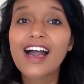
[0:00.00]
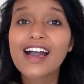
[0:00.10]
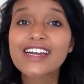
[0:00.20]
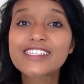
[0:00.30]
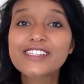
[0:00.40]

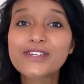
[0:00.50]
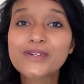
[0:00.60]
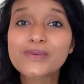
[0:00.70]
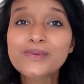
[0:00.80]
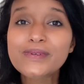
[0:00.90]
I
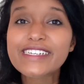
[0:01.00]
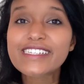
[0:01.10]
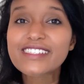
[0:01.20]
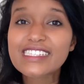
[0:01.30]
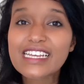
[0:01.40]
know
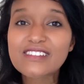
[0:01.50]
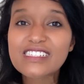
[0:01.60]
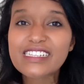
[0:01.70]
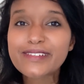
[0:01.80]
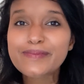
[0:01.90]
it sounds a
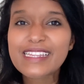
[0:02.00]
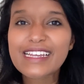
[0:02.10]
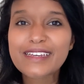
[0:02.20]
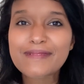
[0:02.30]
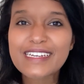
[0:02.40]
little bit
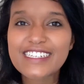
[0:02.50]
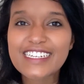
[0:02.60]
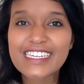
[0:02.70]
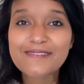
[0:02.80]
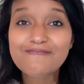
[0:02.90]
like
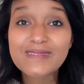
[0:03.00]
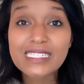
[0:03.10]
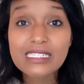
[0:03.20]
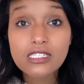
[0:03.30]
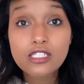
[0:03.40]
magic, but
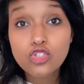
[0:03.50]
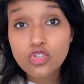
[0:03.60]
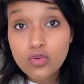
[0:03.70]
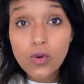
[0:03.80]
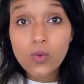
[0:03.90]
it is
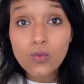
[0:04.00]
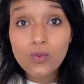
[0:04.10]
true.